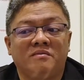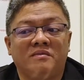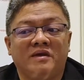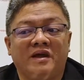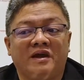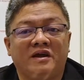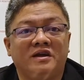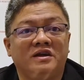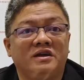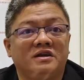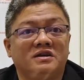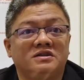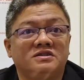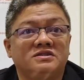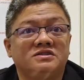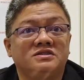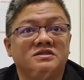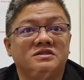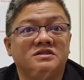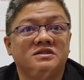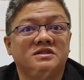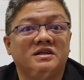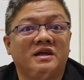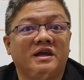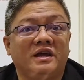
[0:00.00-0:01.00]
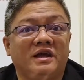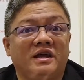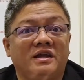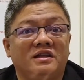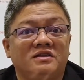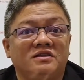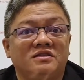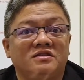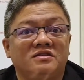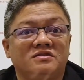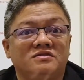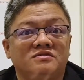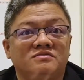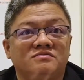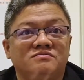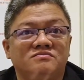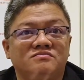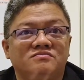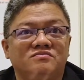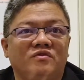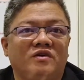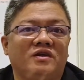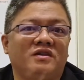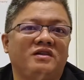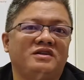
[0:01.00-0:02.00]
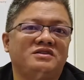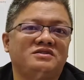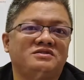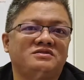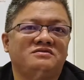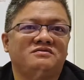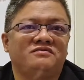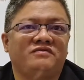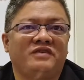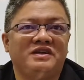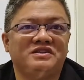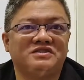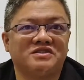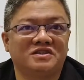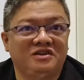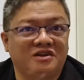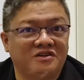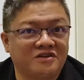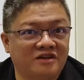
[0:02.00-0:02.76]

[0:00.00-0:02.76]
areas that, well, let's face it,